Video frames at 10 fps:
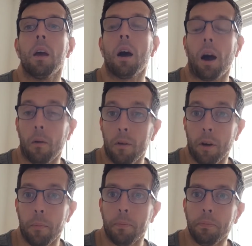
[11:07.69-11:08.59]

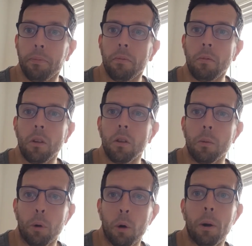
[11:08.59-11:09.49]
However, the
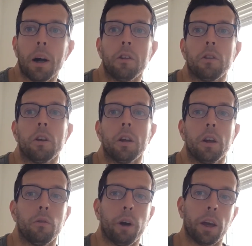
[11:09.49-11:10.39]
poem has an
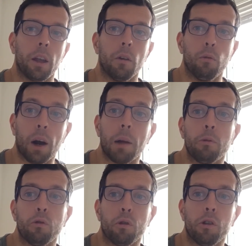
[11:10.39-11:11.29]
irregular rhyme
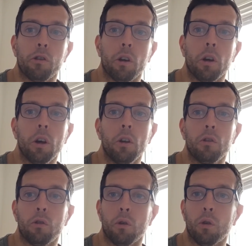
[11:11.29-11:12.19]
structure.
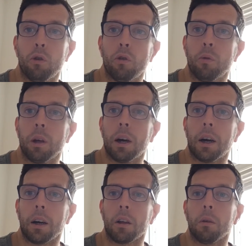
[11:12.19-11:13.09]
So could we
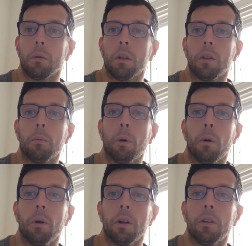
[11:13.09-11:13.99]
argue that the
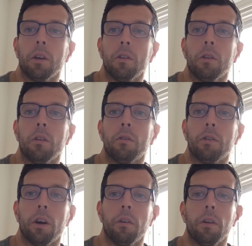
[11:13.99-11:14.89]
poet is
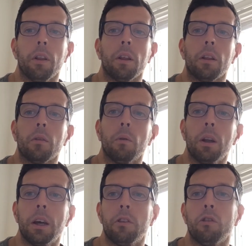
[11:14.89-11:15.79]
inferring that the
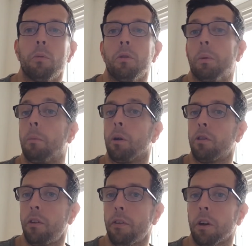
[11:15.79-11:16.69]
relationship is a bit more
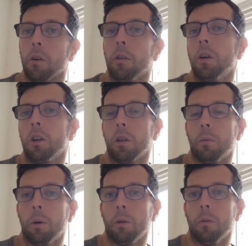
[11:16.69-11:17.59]
difficult, the
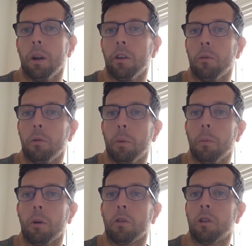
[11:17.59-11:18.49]
relationship is a bit
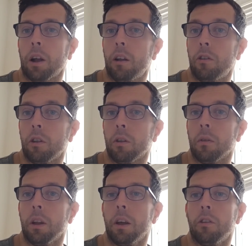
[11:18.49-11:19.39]
more challenging, the
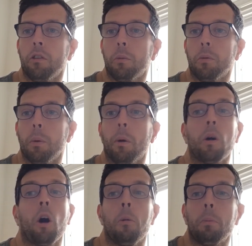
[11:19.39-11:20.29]
relationship is a bit more
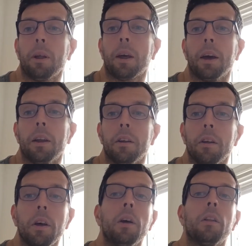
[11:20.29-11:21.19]
complicated
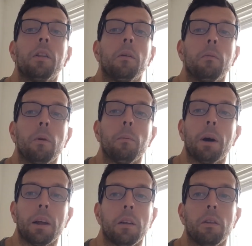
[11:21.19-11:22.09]
than we
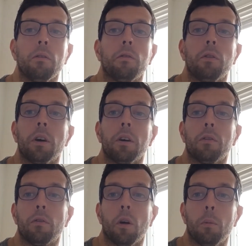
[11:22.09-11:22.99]
might infer
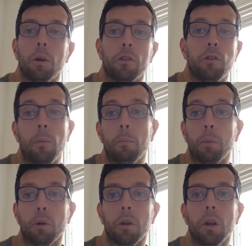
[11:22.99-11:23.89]
from a
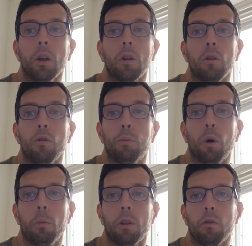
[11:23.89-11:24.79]
simple love
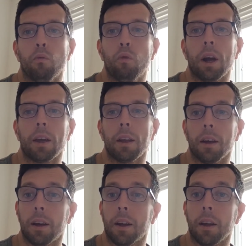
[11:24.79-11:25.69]
poem with this regular,
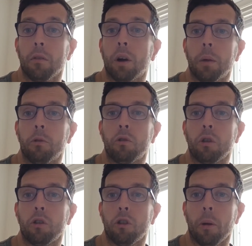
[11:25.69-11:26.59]
clear rhyme
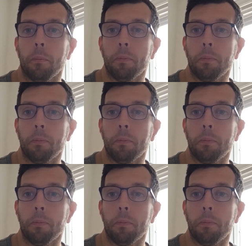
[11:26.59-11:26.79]
structure?